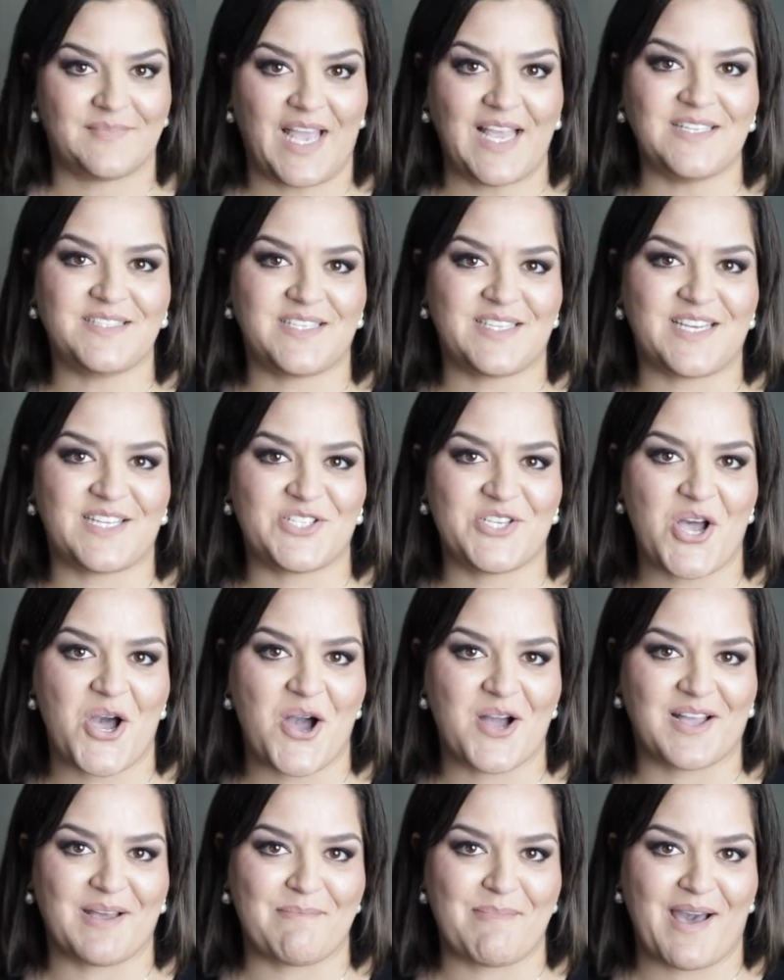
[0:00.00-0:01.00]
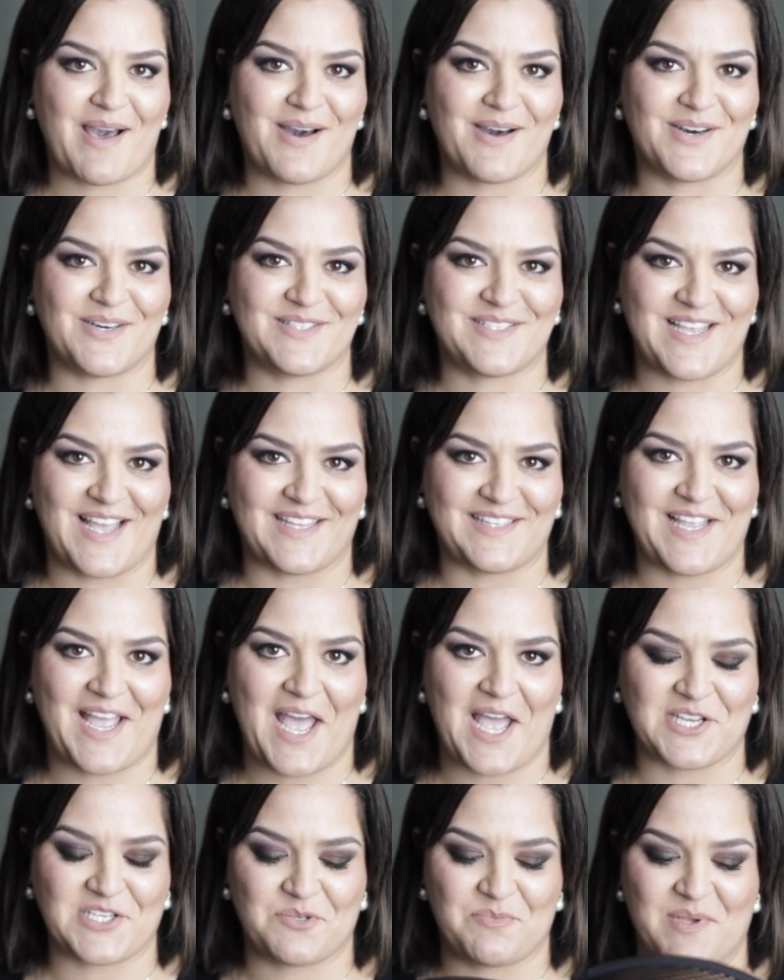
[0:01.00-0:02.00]
And did I talk about
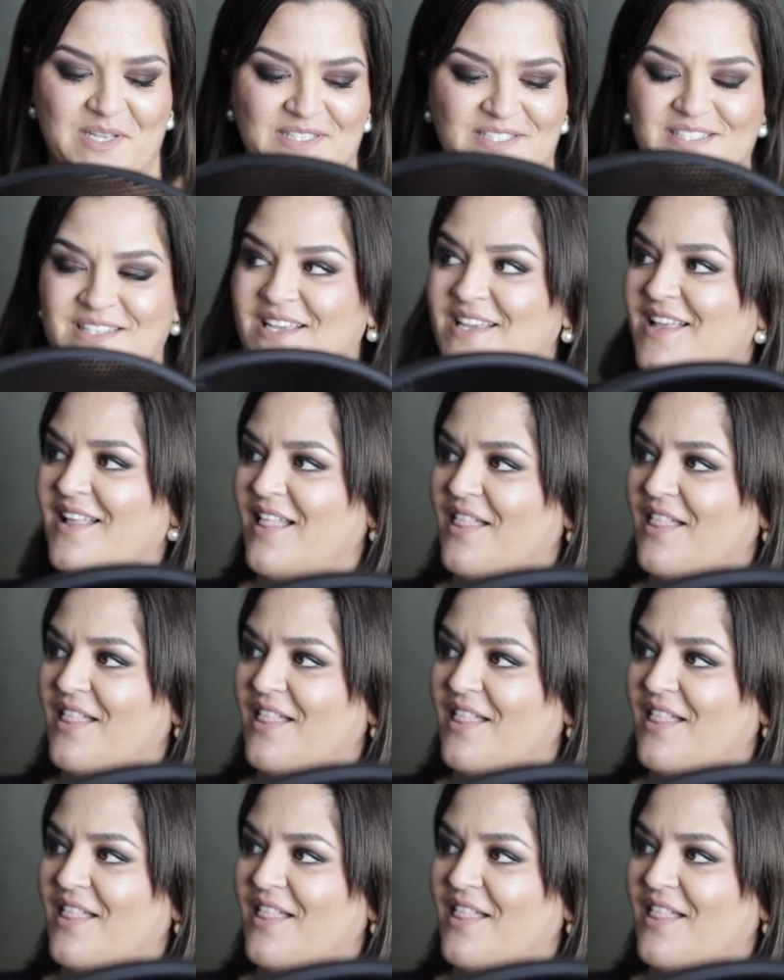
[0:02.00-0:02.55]
attachments?